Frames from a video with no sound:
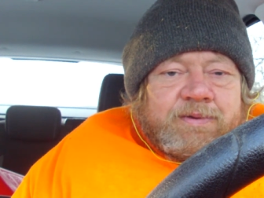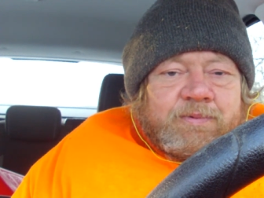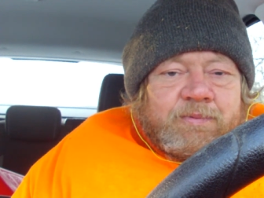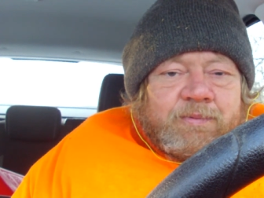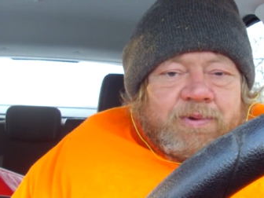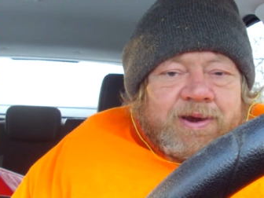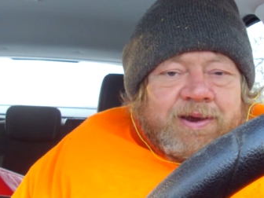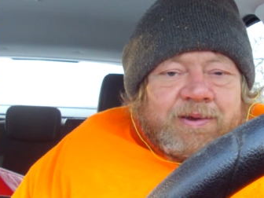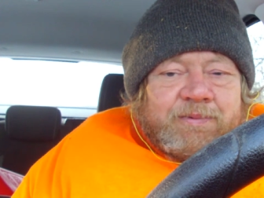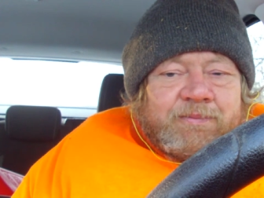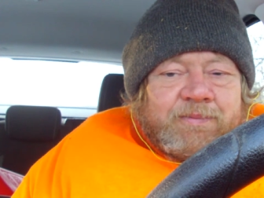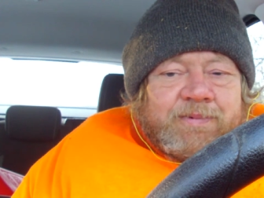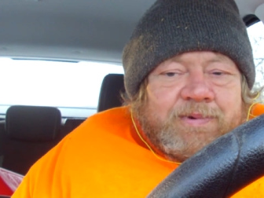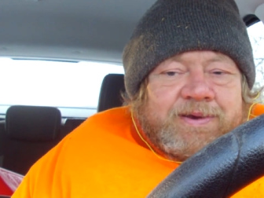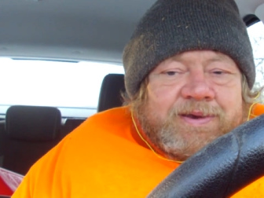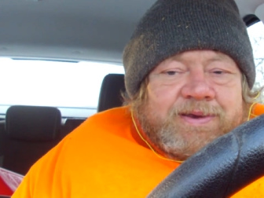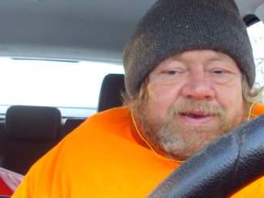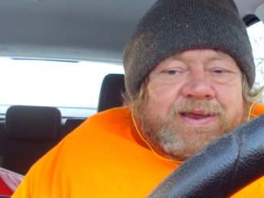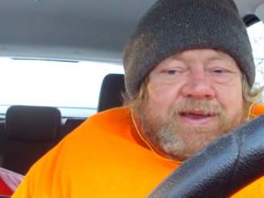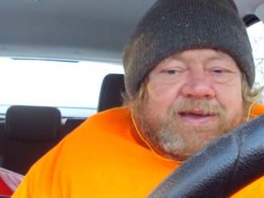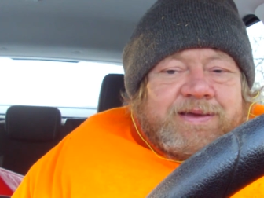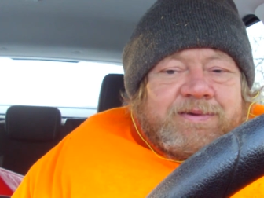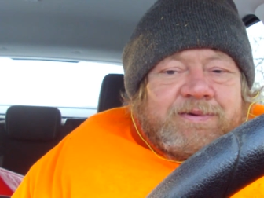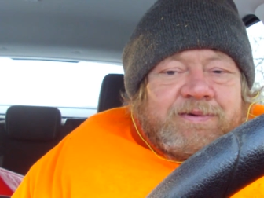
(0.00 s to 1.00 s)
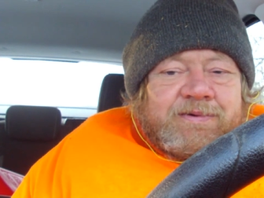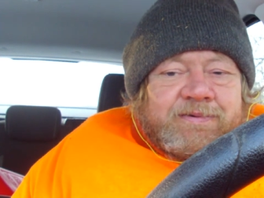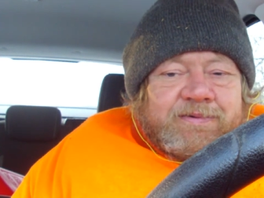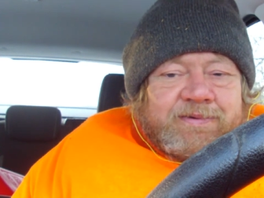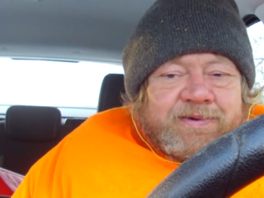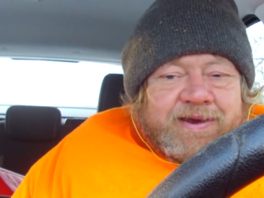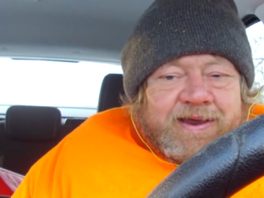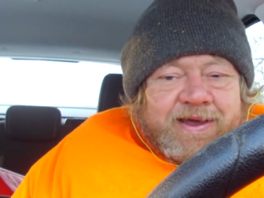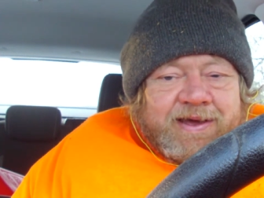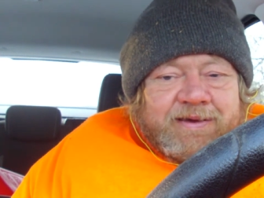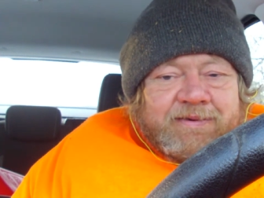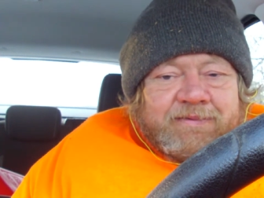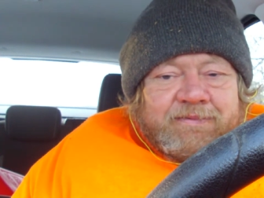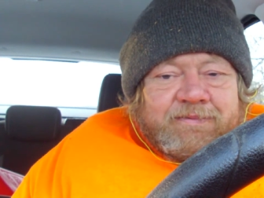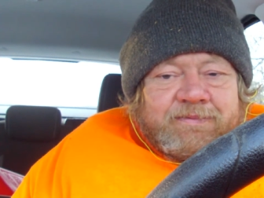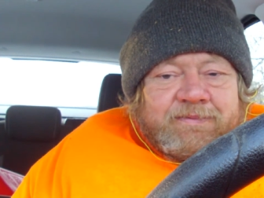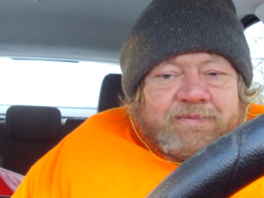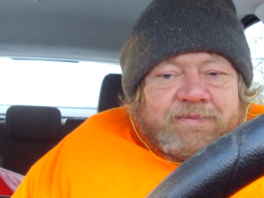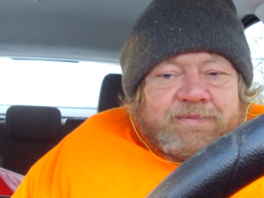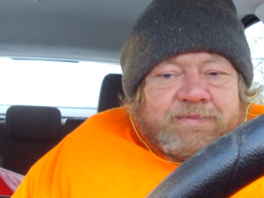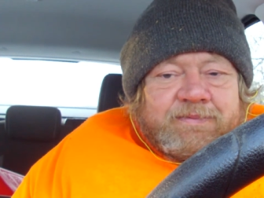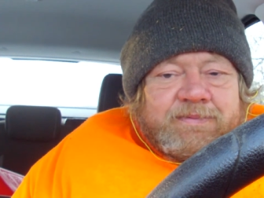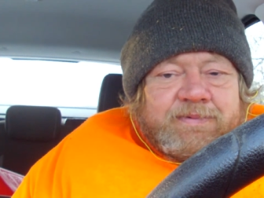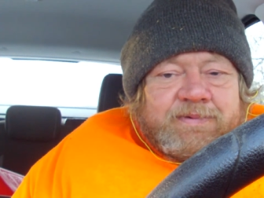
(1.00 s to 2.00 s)
What I did go down
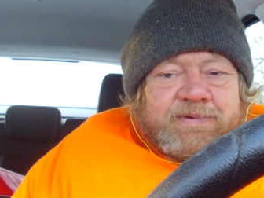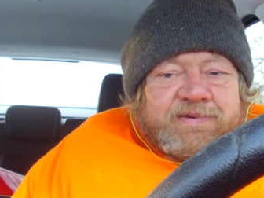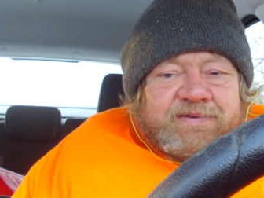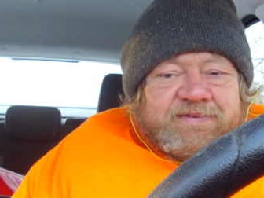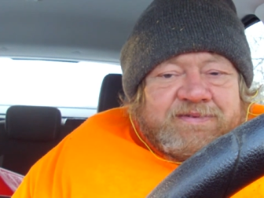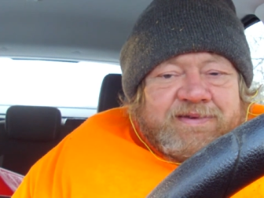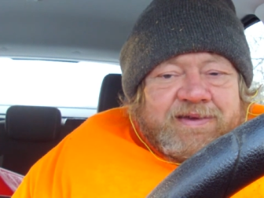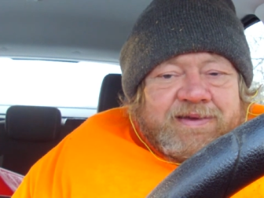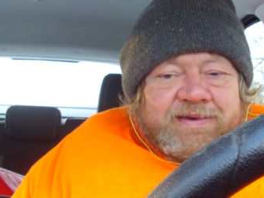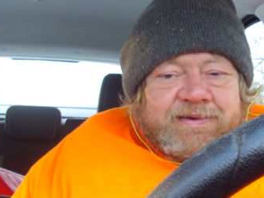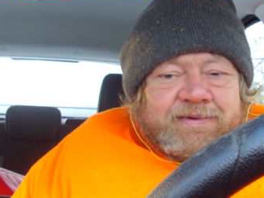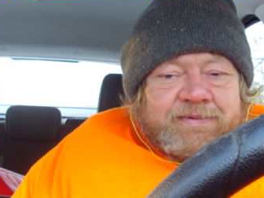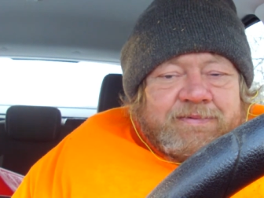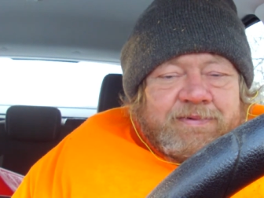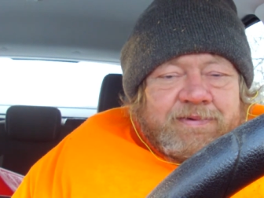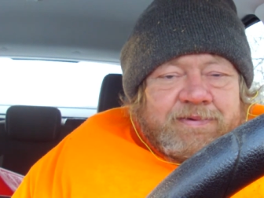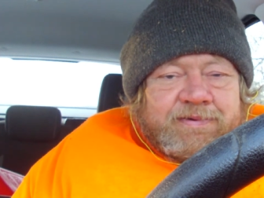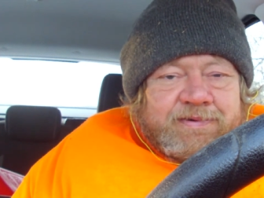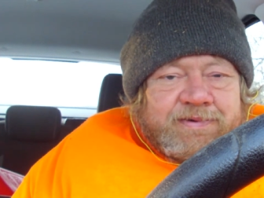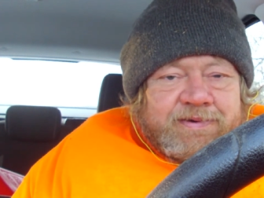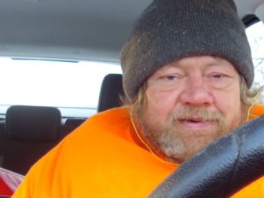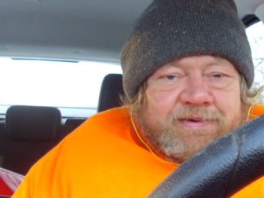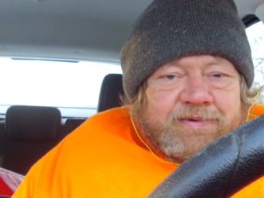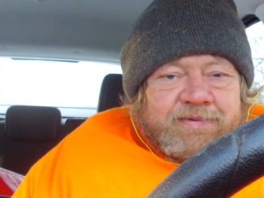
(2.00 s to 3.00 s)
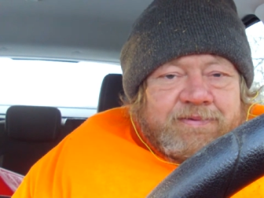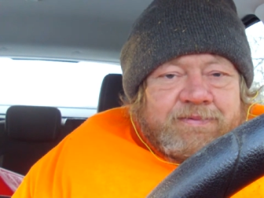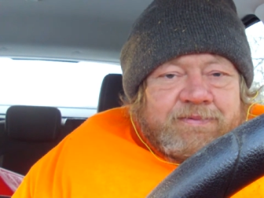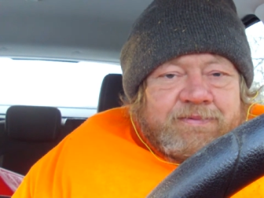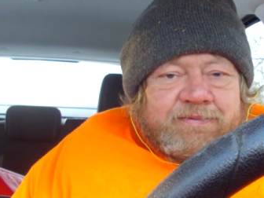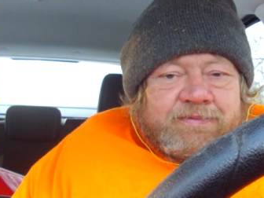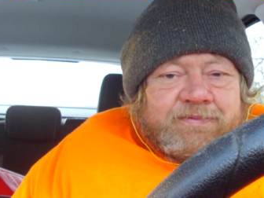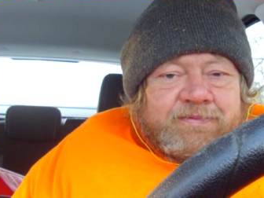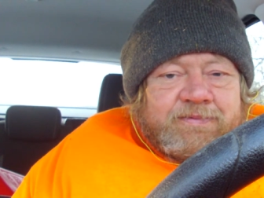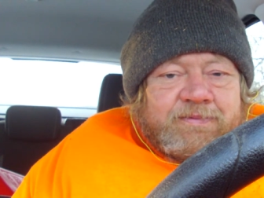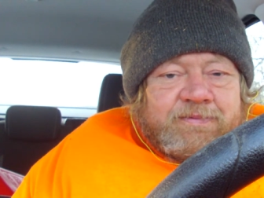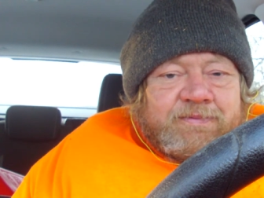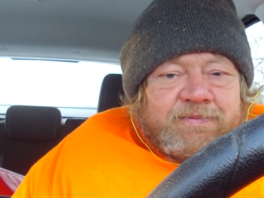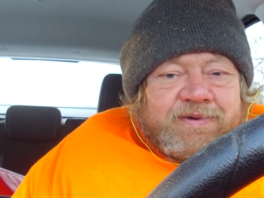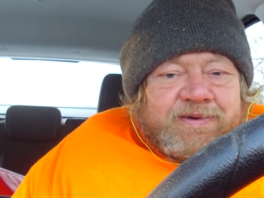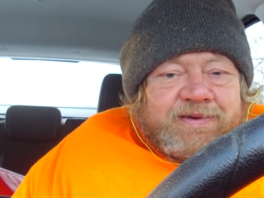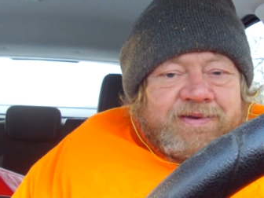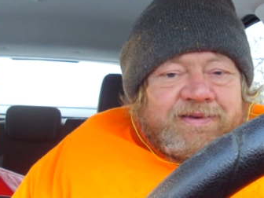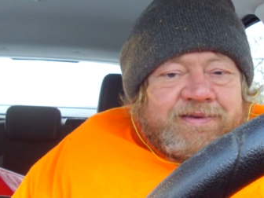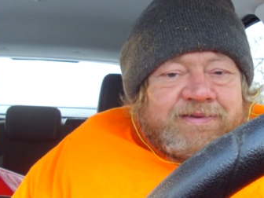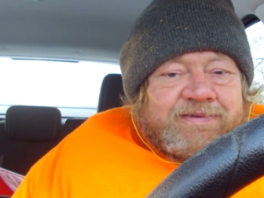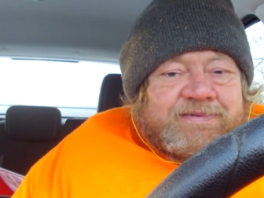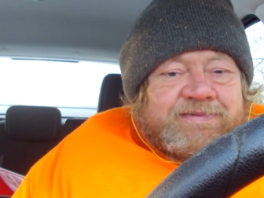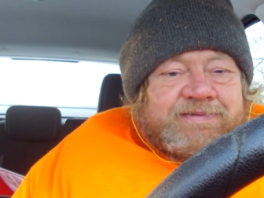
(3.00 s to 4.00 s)
to Sandy Hook to do
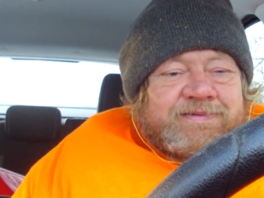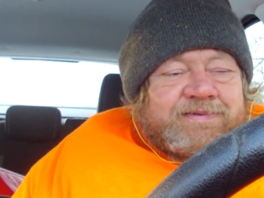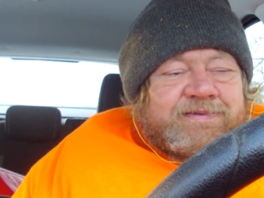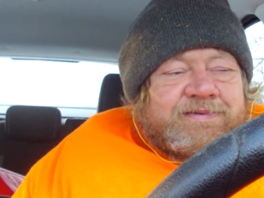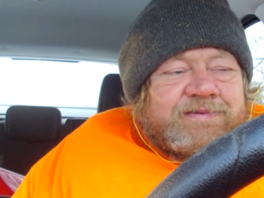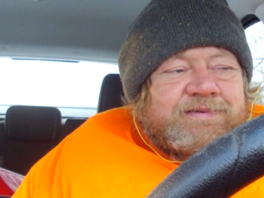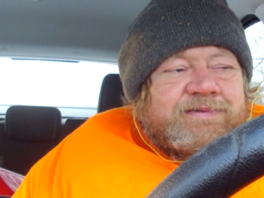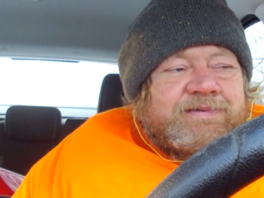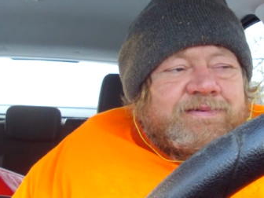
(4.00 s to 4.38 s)
was